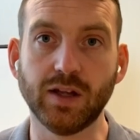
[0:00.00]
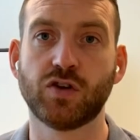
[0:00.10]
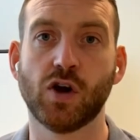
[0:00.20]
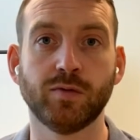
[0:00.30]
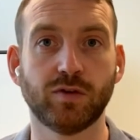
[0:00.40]
in
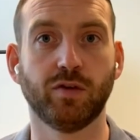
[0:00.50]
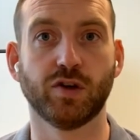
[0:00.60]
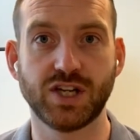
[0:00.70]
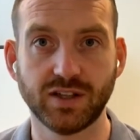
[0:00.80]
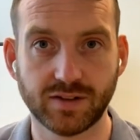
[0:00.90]
terms of
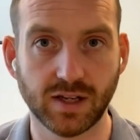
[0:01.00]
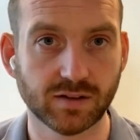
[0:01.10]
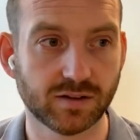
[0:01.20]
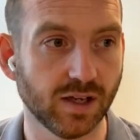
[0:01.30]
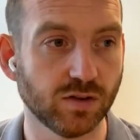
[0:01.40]

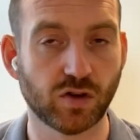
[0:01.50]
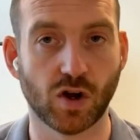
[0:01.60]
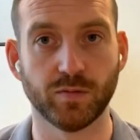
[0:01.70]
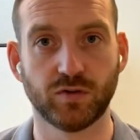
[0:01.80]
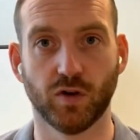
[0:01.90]
logistics, in
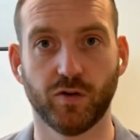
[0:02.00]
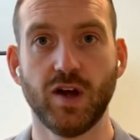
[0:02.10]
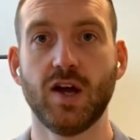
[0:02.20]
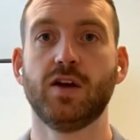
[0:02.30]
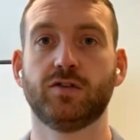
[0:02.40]
terms of
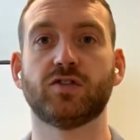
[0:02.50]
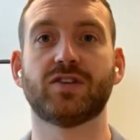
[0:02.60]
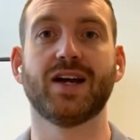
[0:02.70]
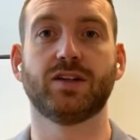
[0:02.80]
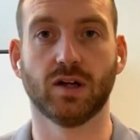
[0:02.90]

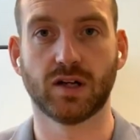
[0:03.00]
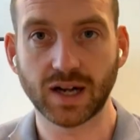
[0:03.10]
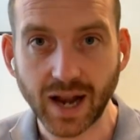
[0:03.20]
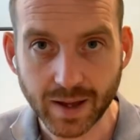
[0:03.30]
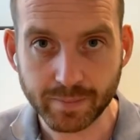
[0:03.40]
societal
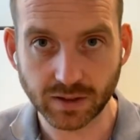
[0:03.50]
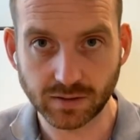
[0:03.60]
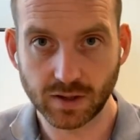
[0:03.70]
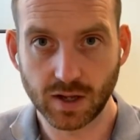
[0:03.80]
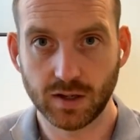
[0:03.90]
climate.